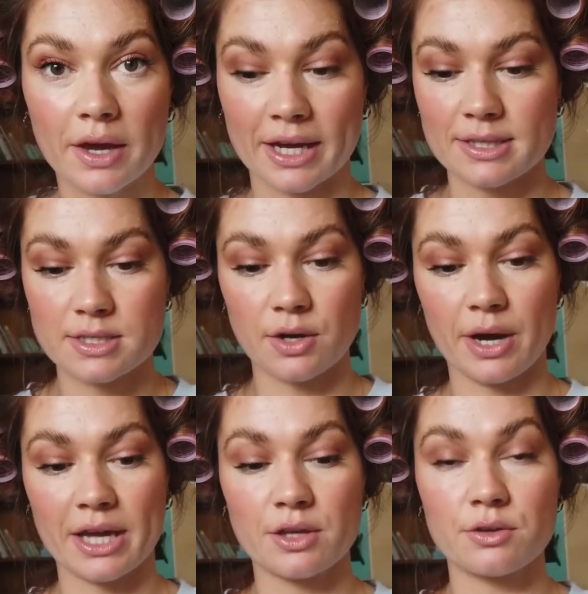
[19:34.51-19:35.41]
Okay, so
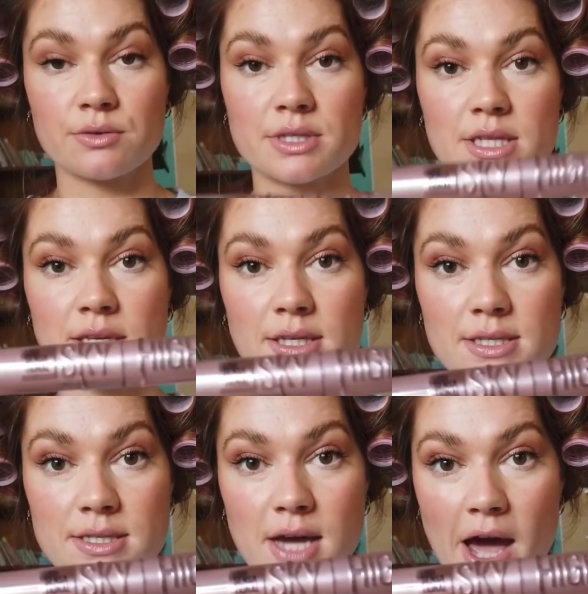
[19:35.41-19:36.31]
I use the
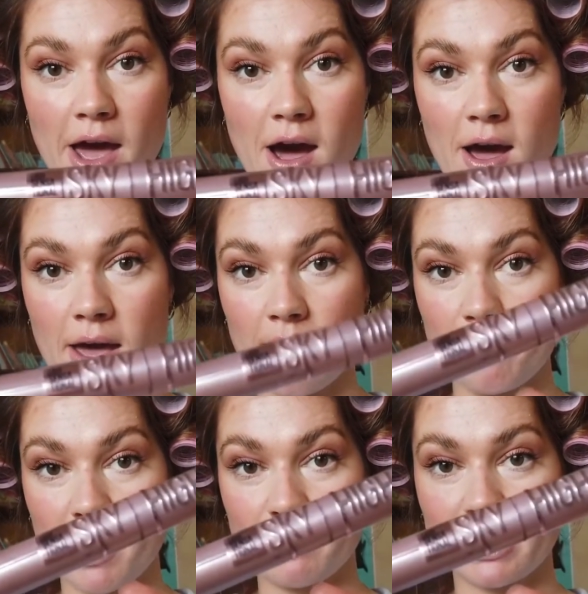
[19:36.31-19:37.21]
Sky High
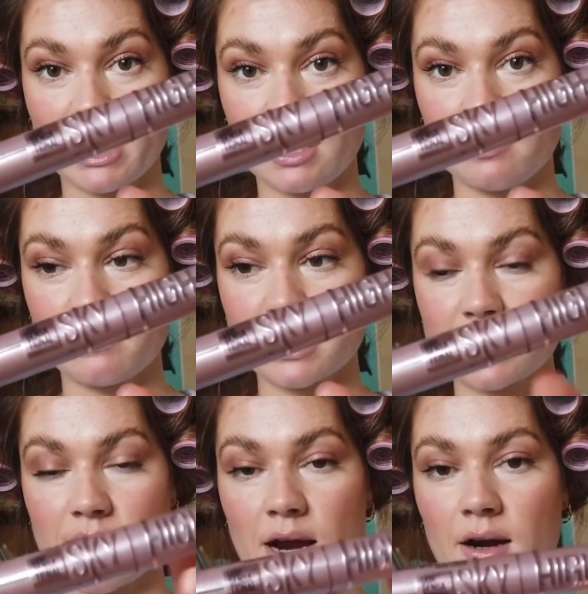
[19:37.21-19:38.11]
Maybelline
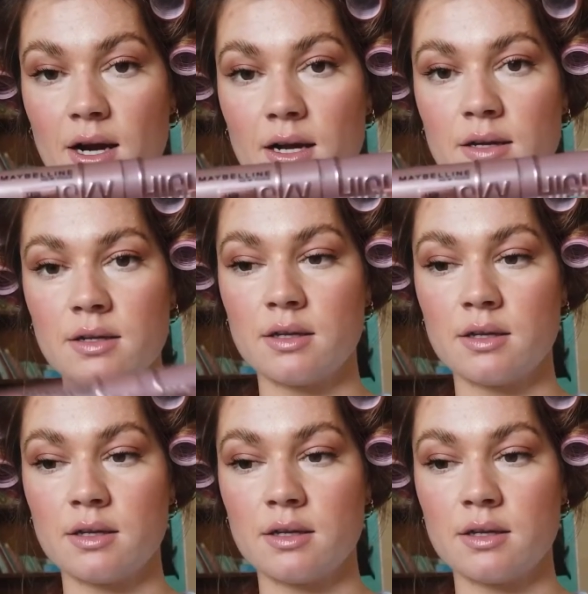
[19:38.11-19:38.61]
mascara,